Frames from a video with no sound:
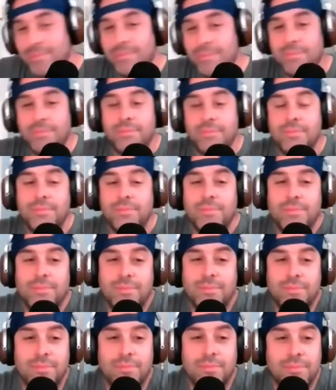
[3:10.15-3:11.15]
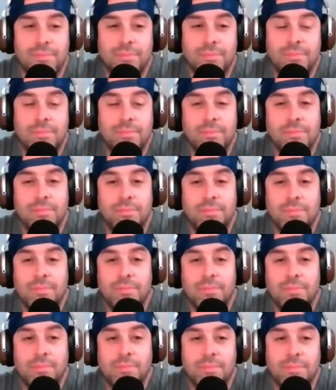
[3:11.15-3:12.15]

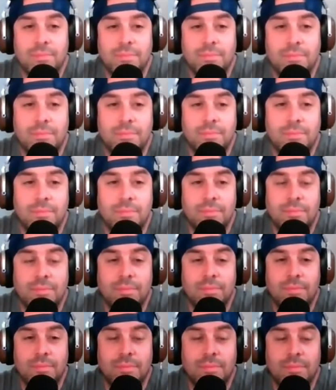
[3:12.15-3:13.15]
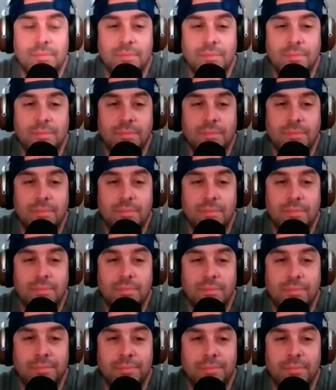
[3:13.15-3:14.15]

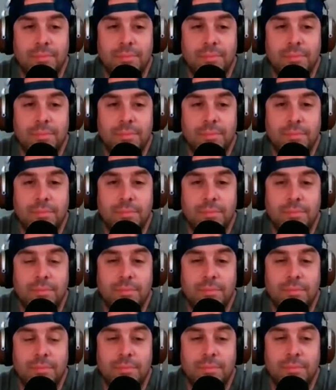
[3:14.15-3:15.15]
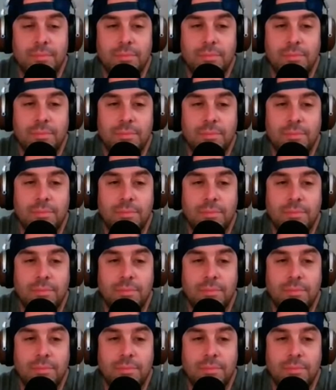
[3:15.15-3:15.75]
(silent)